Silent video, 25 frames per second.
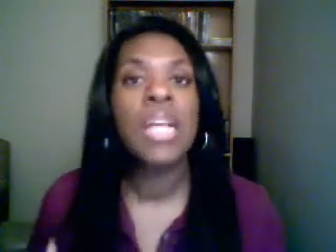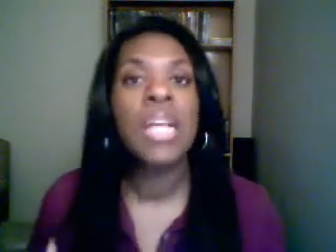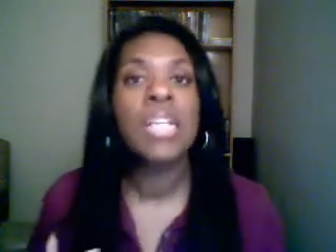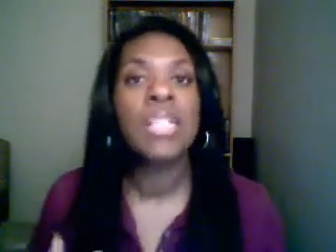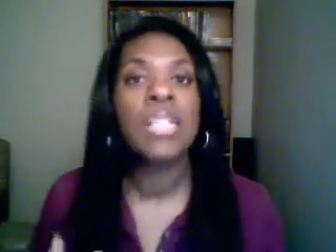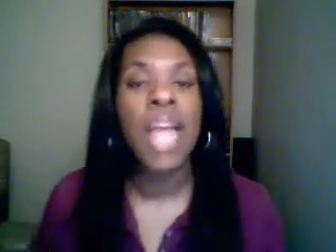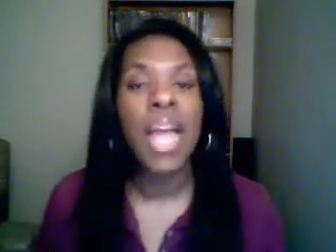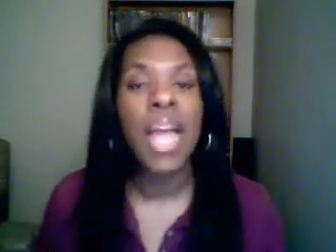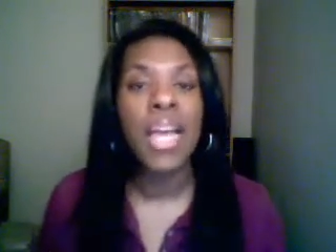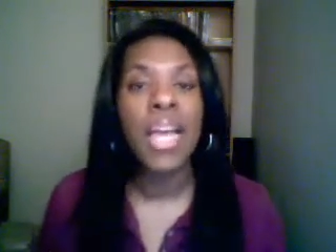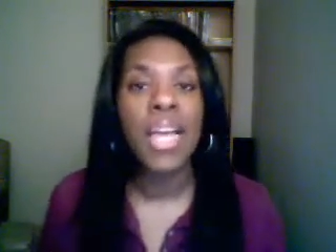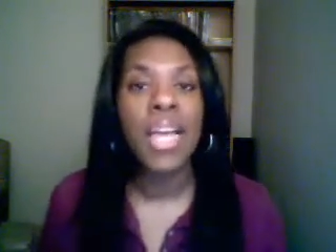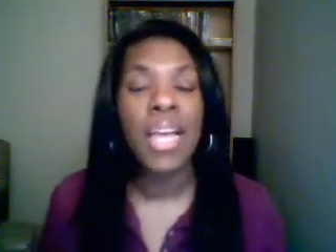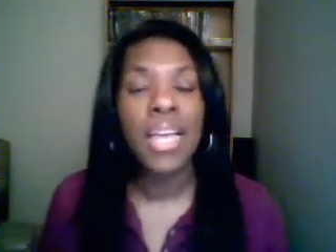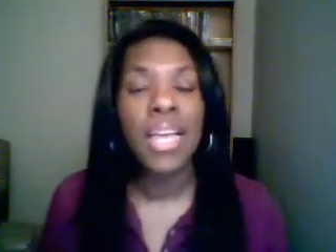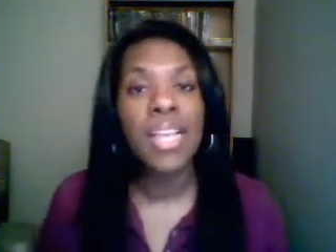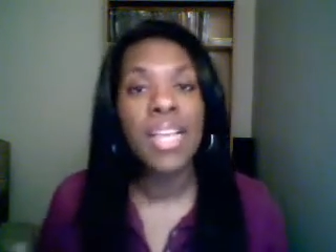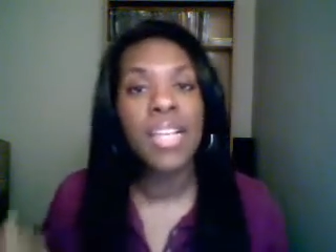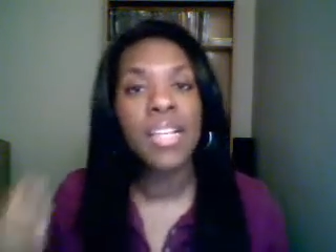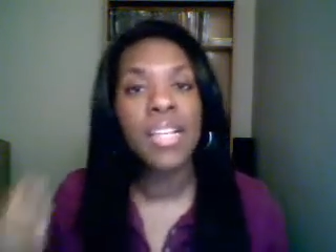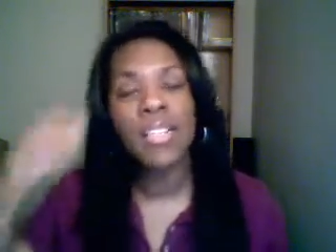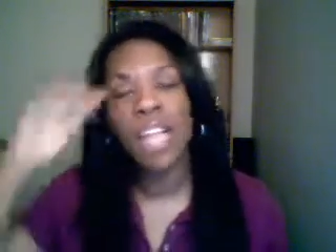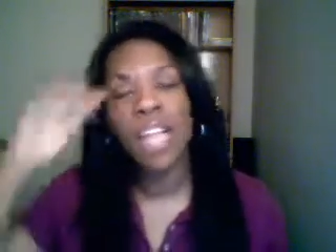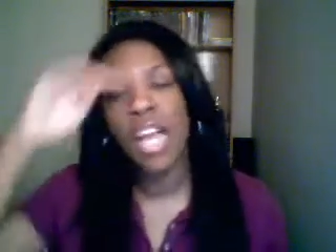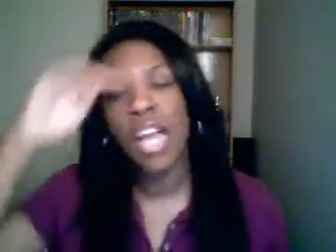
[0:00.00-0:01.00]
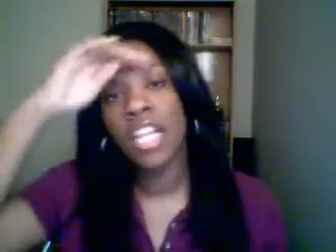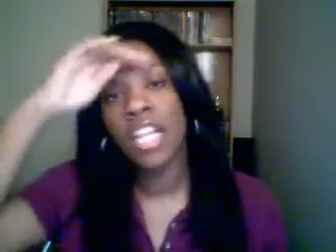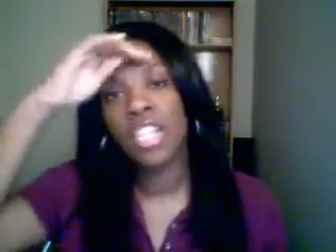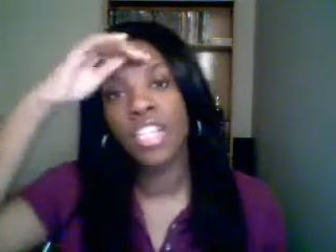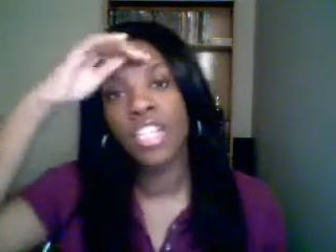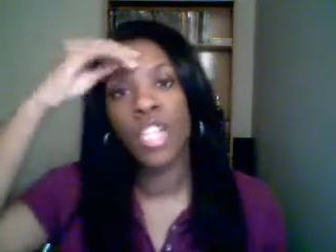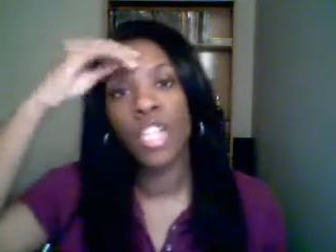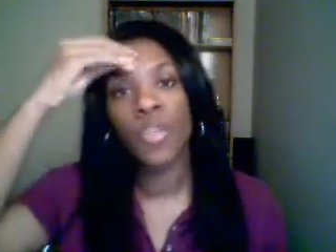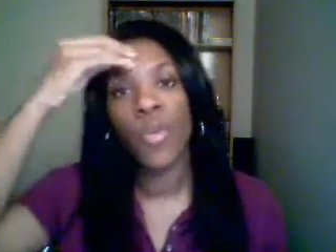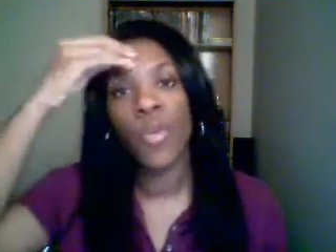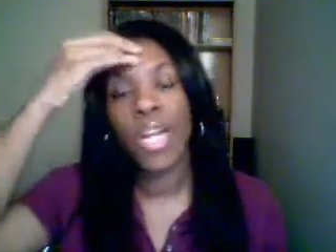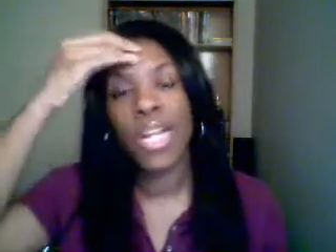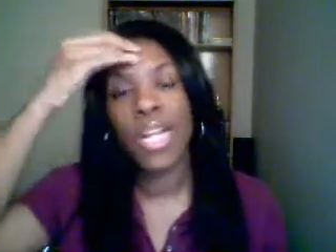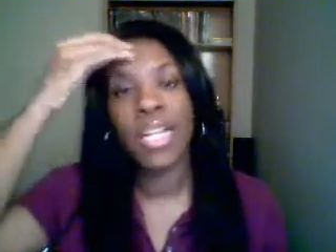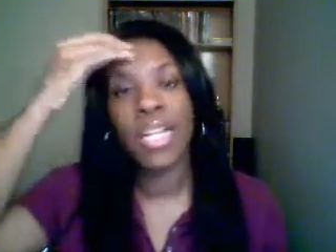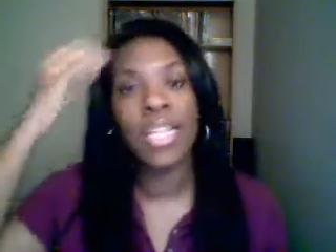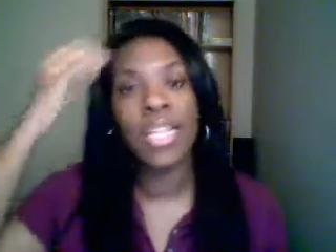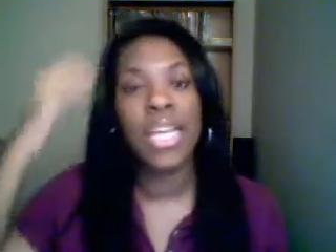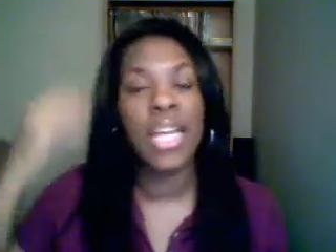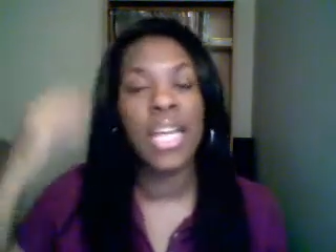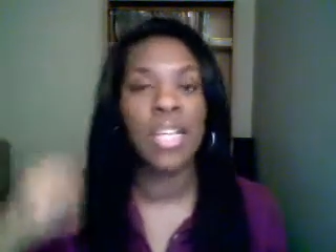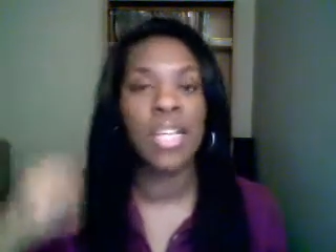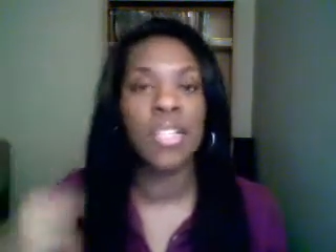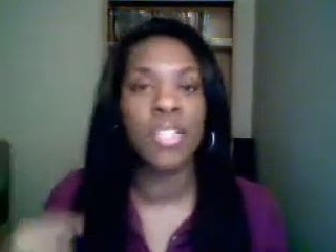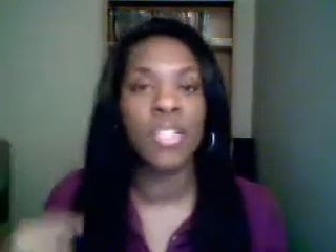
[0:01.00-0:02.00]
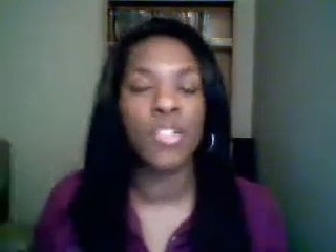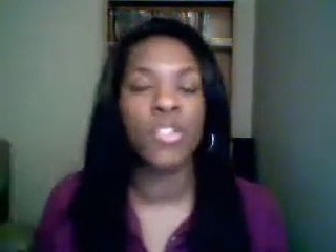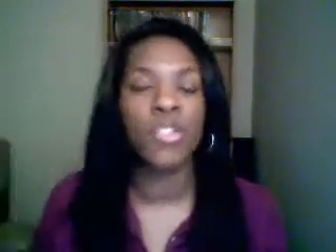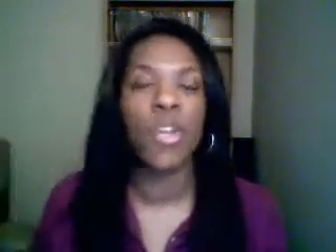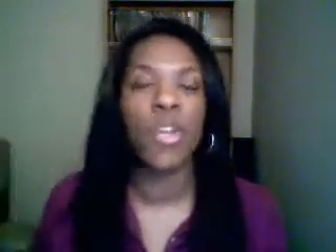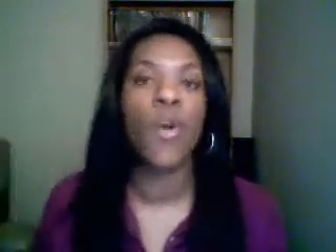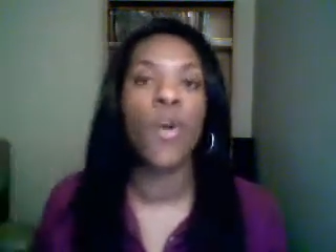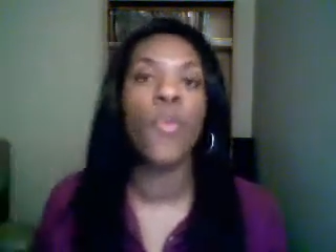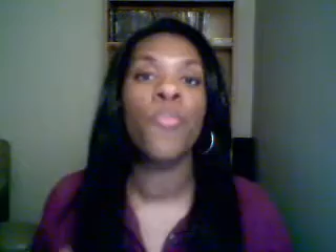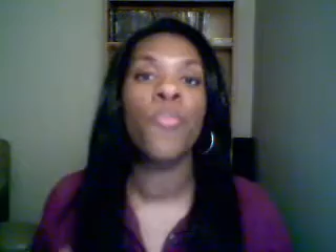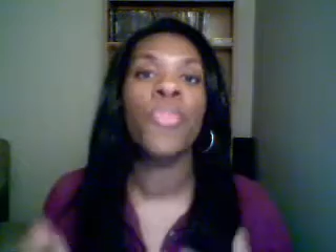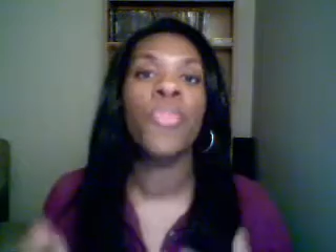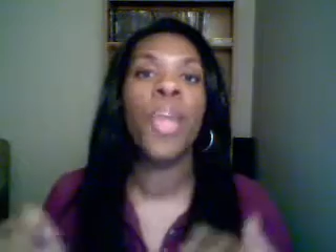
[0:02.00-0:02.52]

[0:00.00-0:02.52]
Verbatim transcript: Second is generating leads, so